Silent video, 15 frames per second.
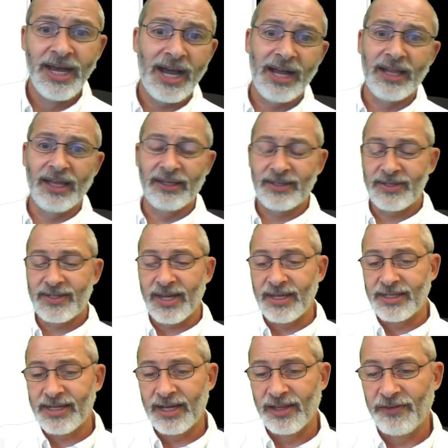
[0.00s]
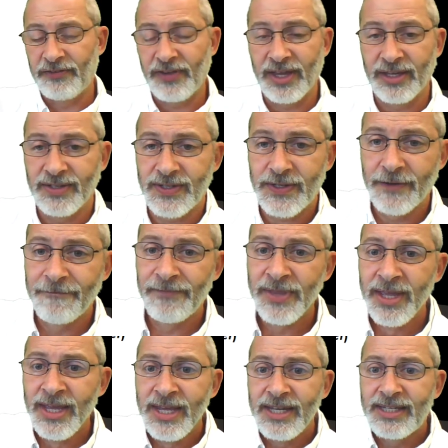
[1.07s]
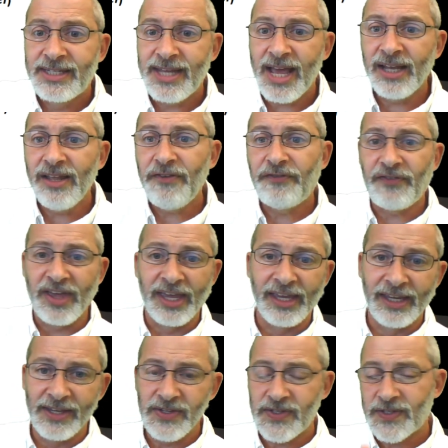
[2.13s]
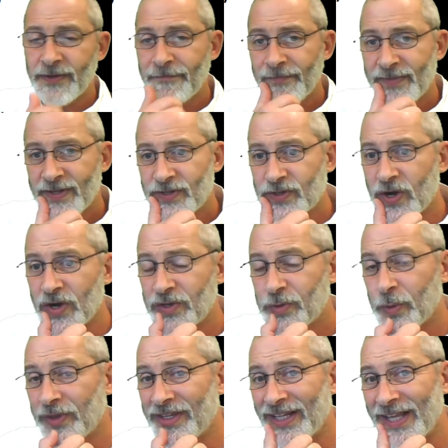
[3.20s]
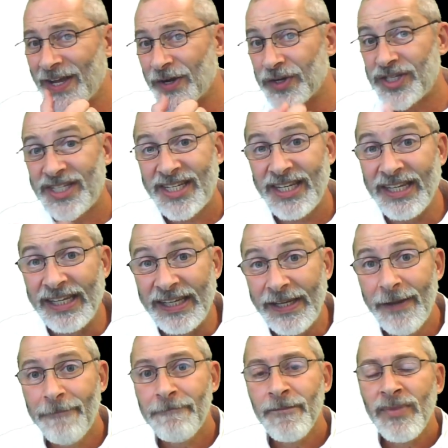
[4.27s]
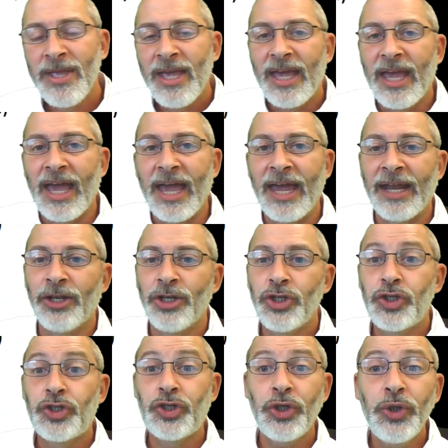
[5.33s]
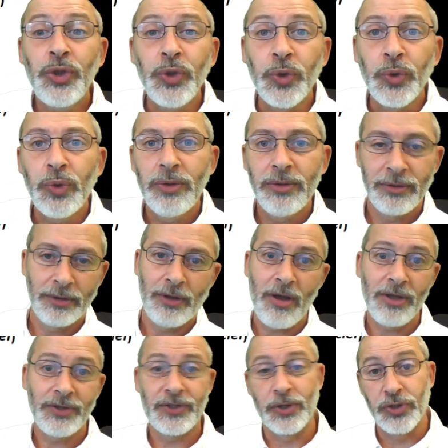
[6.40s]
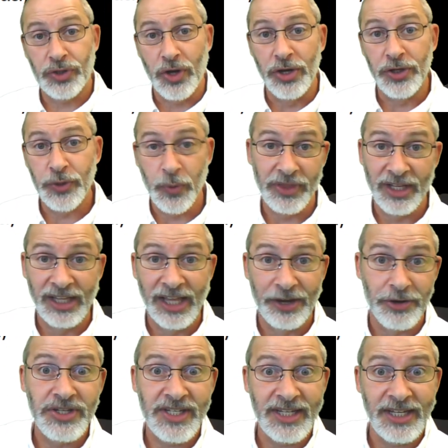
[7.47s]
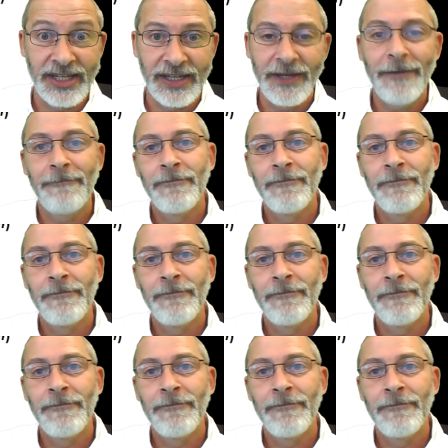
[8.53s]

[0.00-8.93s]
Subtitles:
I like to say telophase. Telophase starts with the letter T, and 2 also starts with the letter T.